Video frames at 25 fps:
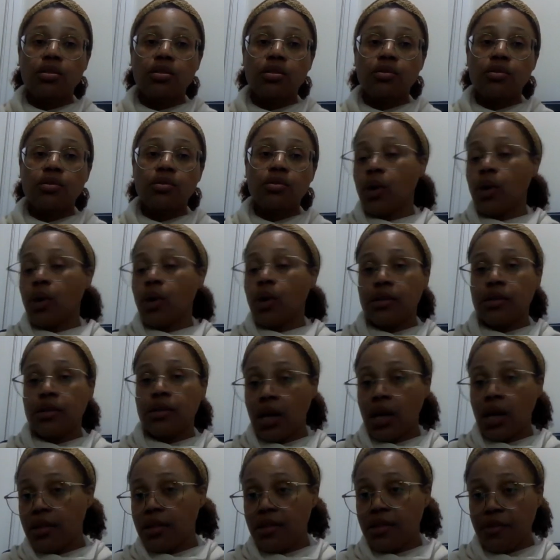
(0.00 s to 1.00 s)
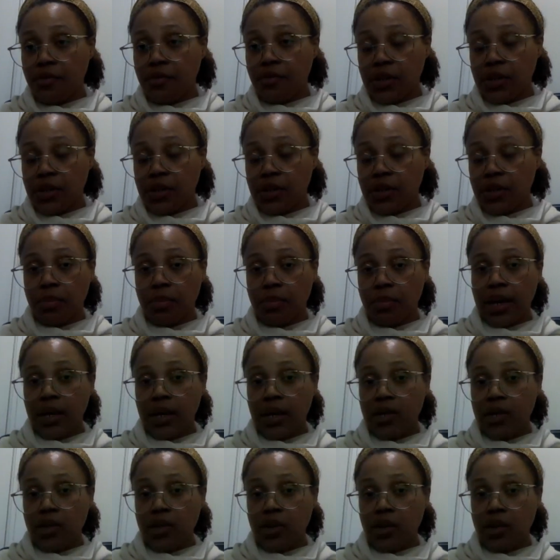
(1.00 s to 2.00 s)
to a different
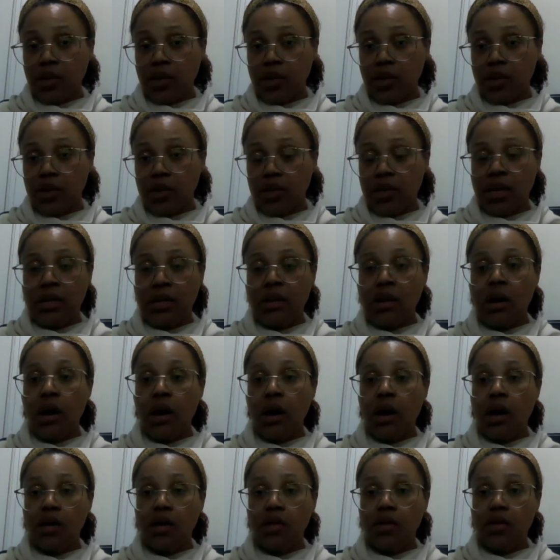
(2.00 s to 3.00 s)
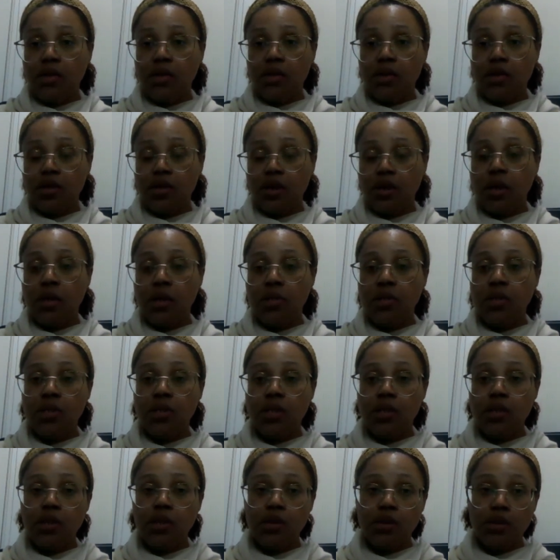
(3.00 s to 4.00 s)
supplier to enhance or to
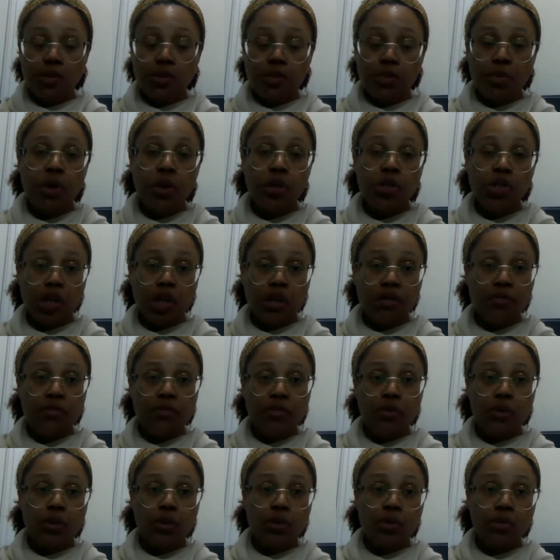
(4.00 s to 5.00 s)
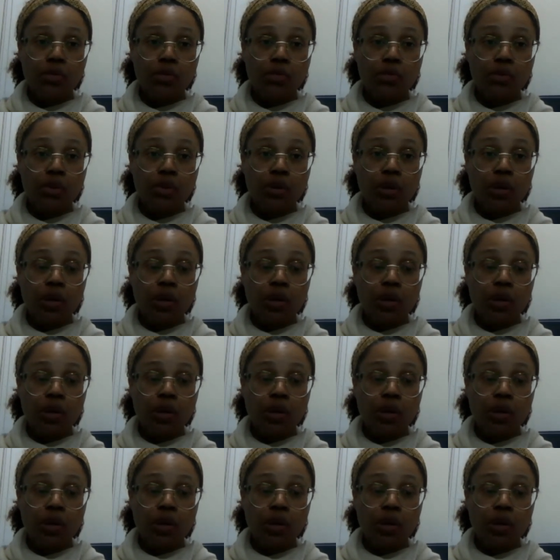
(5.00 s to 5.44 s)
continue the project for you.